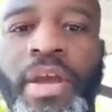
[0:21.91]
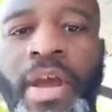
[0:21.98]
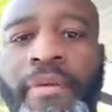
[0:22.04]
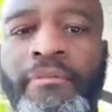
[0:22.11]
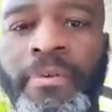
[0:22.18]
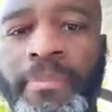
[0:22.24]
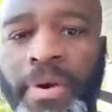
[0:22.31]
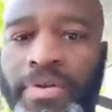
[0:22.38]

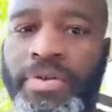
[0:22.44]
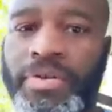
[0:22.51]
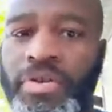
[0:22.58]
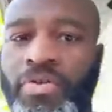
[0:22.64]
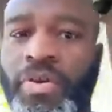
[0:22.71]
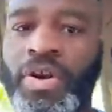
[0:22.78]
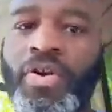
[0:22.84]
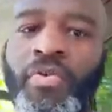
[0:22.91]
every person you
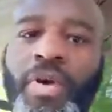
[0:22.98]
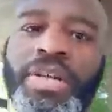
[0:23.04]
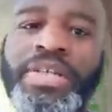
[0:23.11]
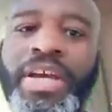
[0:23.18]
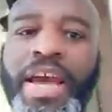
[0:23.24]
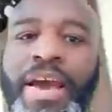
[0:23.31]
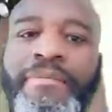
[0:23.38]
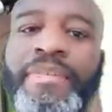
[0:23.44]
are going to
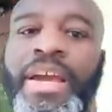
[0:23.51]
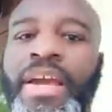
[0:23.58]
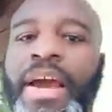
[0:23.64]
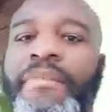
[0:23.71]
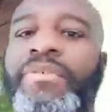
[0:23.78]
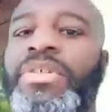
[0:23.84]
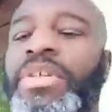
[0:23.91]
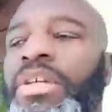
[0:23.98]
have that
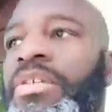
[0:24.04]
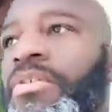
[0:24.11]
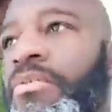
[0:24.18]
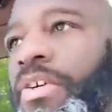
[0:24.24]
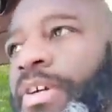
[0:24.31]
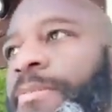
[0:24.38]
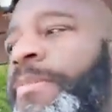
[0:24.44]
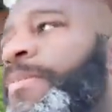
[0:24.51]
conversation
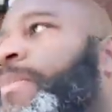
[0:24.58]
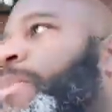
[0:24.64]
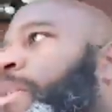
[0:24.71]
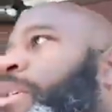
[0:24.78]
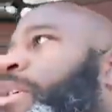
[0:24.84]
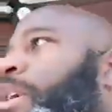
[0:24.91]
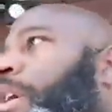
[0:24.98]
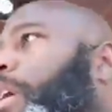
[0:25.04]

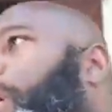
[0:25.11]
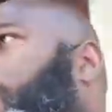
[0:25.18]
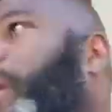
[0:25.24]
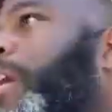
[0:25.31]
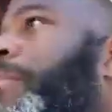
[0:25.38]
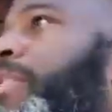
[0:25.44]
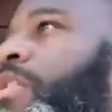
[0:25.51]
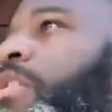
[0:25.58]

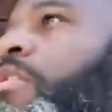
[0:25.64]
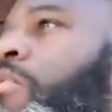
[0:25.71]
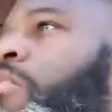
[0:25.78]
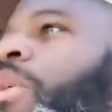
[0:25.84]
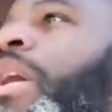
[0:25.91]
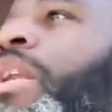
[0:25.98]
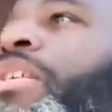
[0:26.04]
with. So what is